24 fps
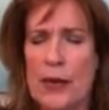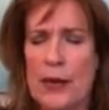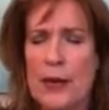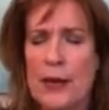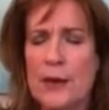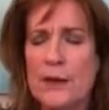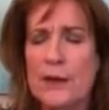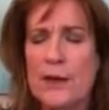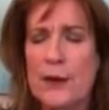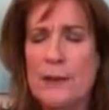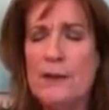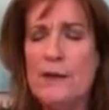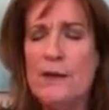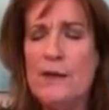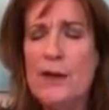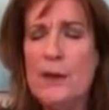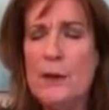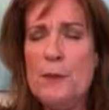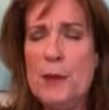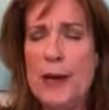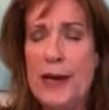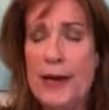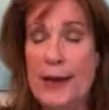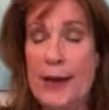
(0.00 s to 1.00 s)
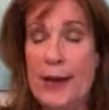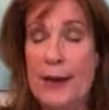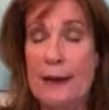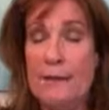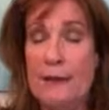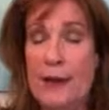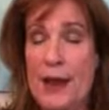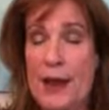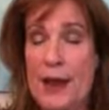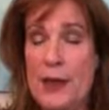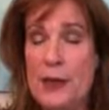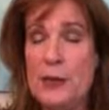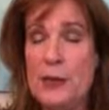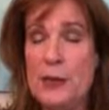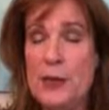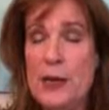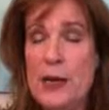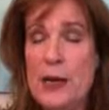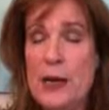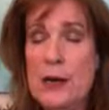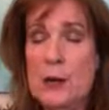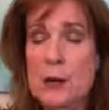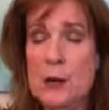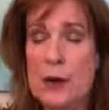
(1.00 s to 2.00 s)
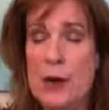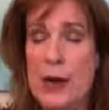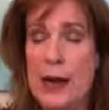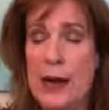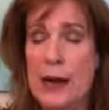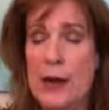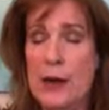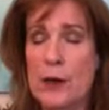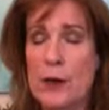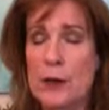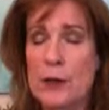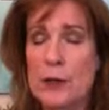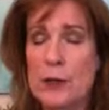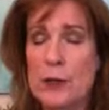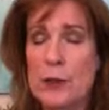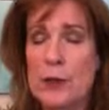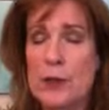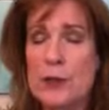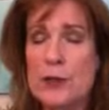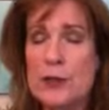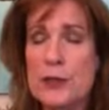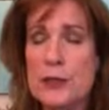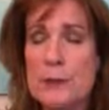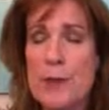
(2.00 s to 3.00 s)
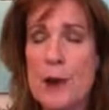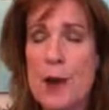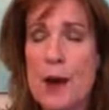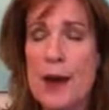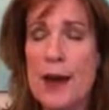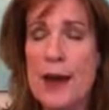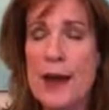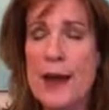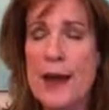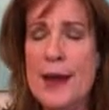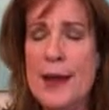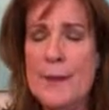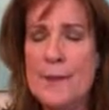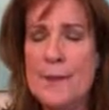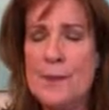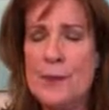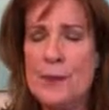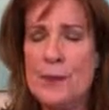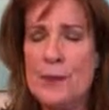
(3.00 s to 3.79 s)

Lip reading: Now, some of you might have hatred or anger towards the body,